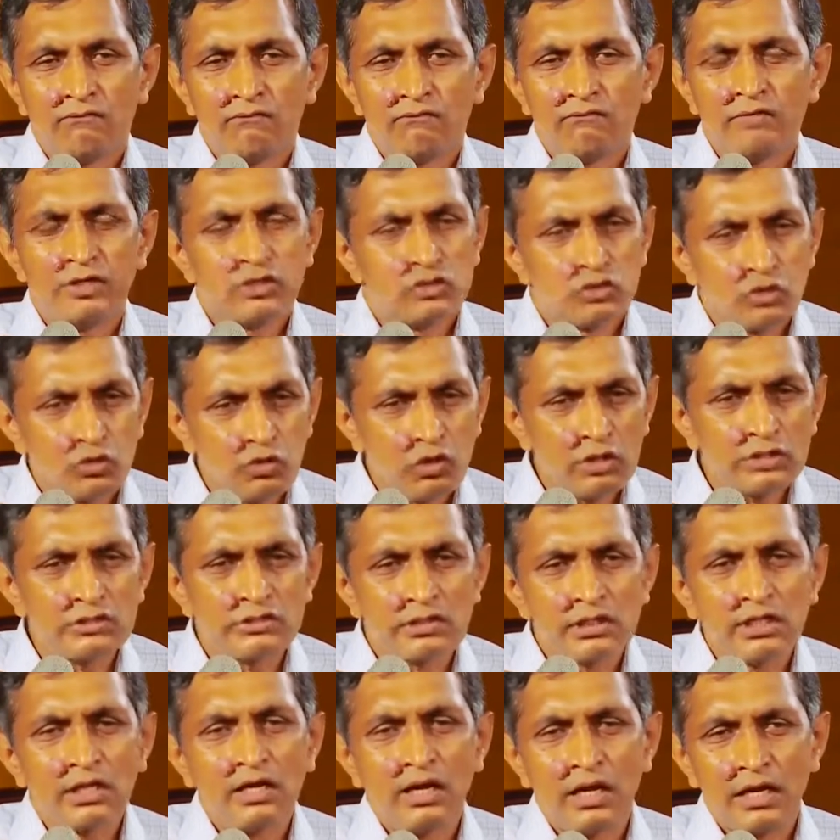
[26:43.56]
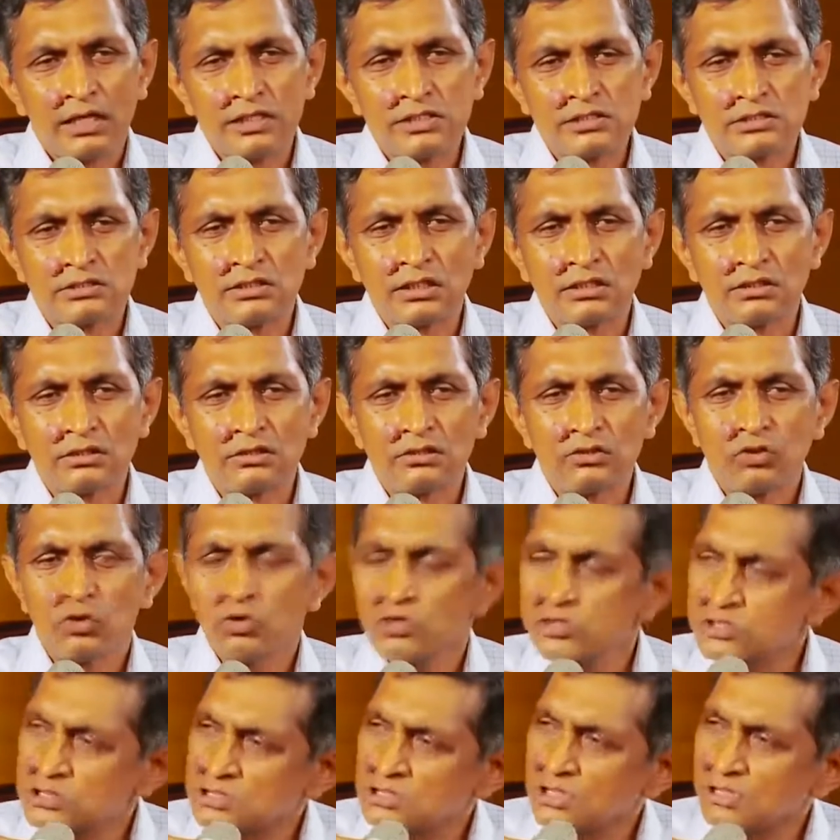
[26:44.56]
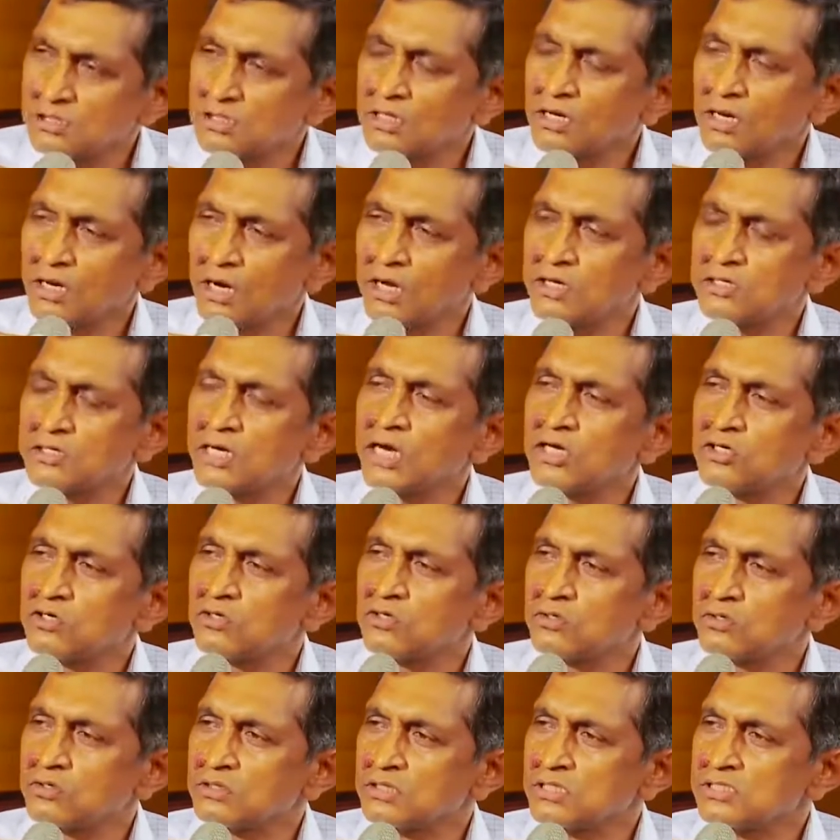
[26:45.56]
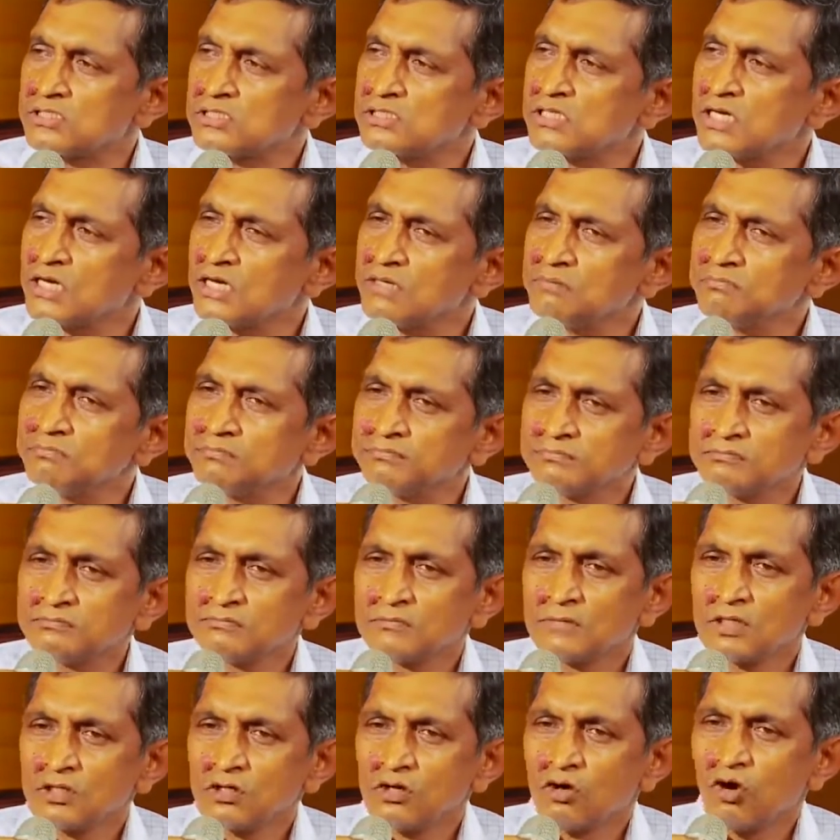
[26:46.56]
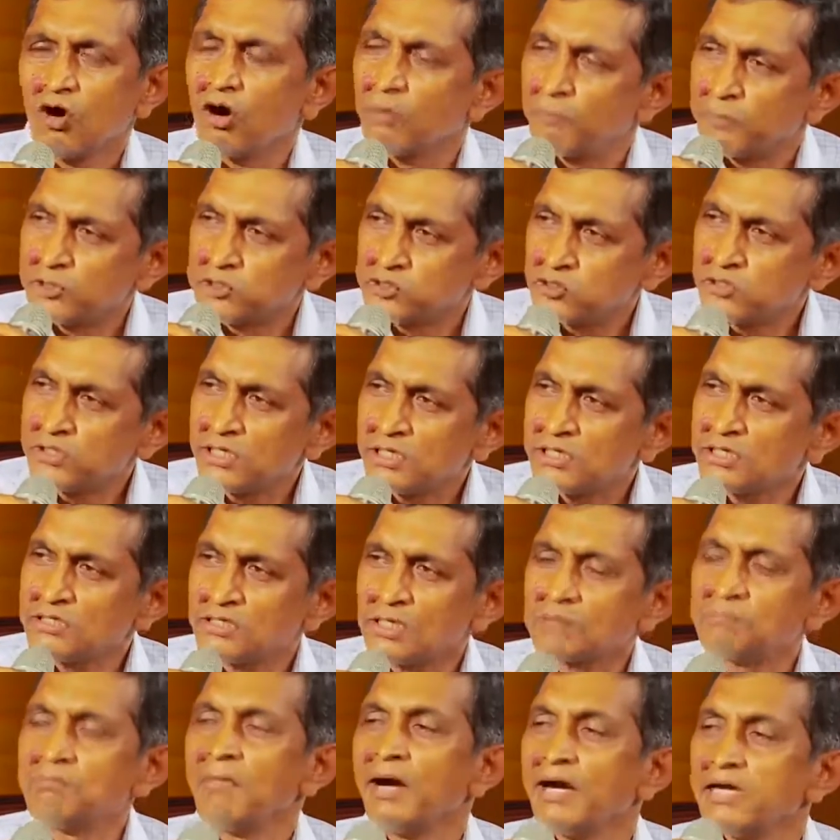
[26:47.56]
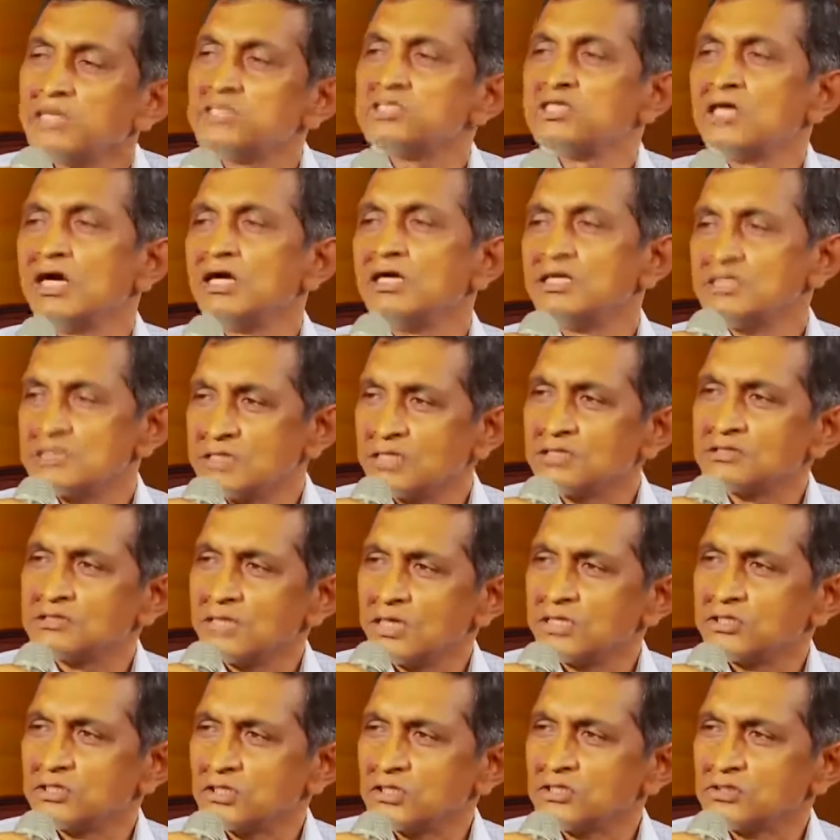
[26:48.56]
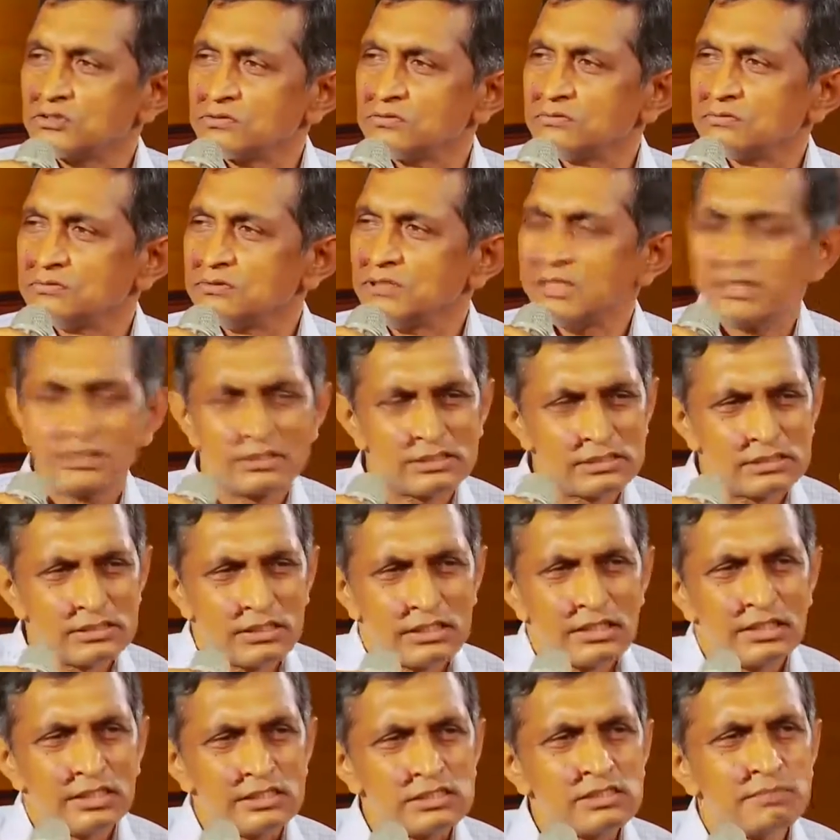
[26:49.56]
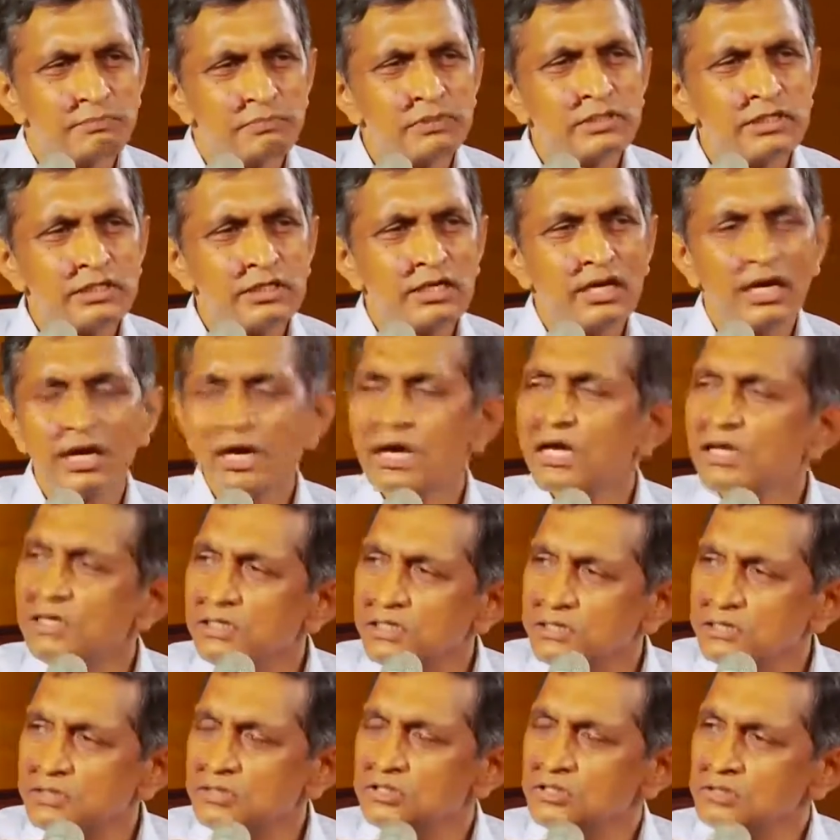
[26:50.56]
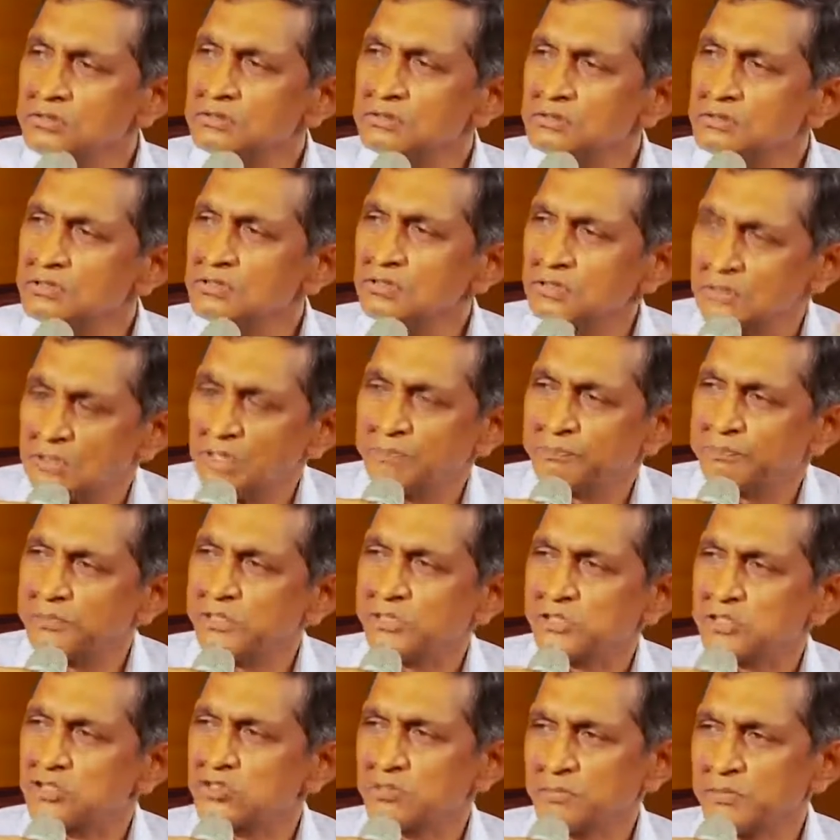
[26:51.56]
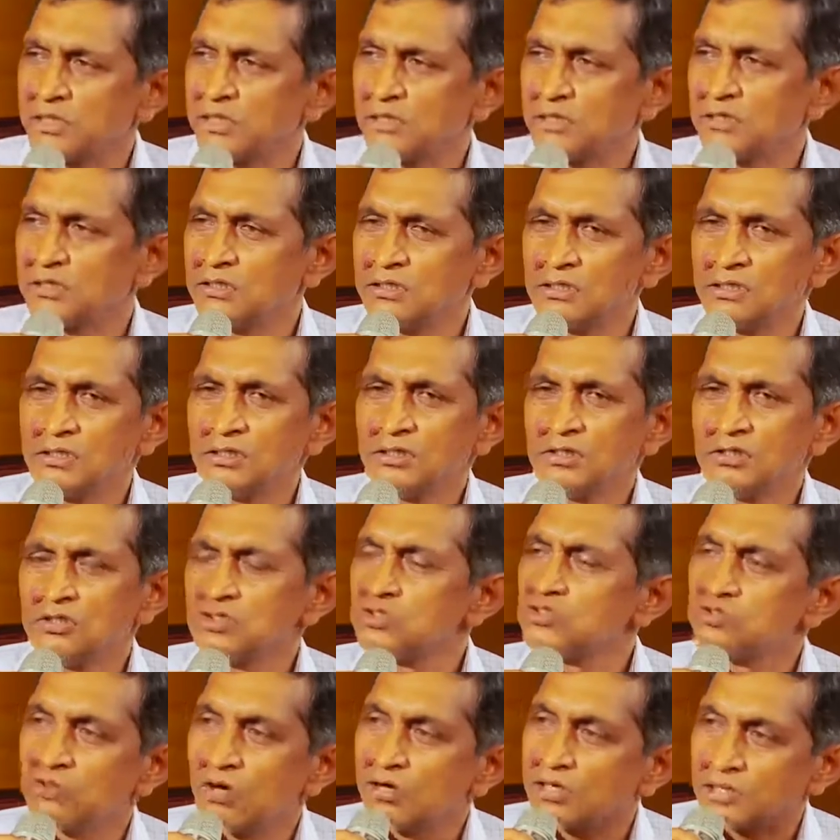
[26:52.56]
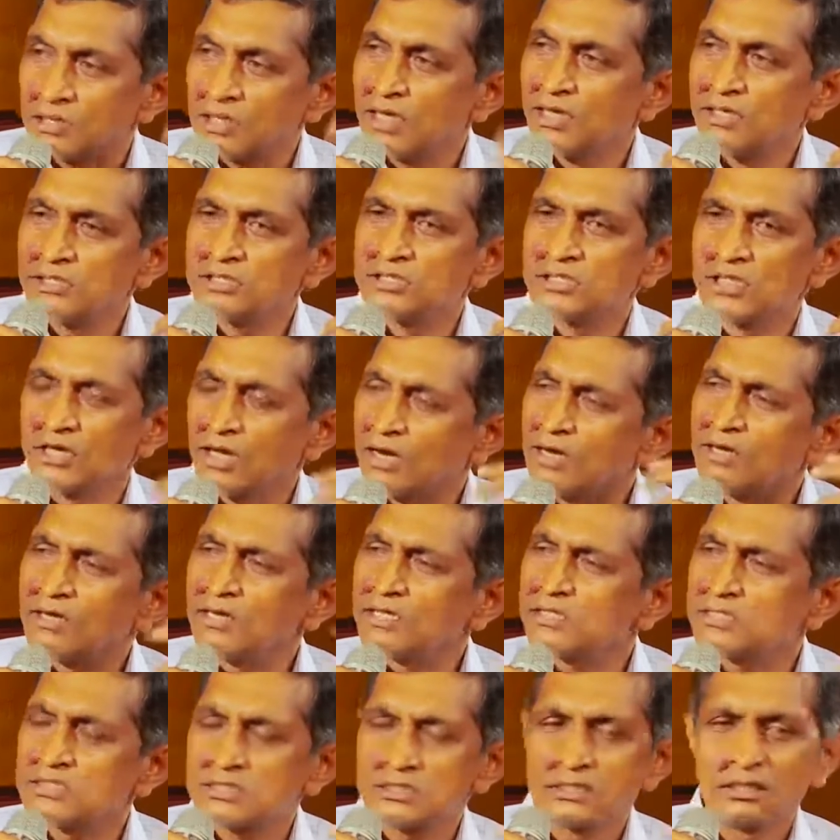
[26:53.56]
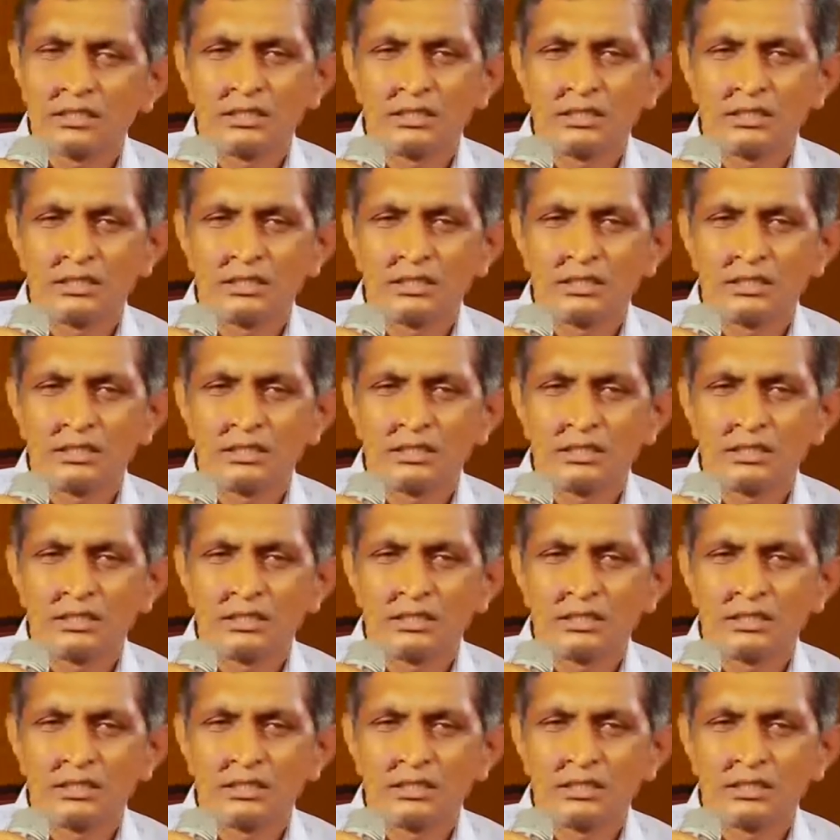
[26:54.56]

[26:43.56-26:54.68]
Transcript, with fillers: we do not realize that those children are entitled to the same opportunity that my child is entitled to. It's, it's simply alien, it appears to me, to our culture unless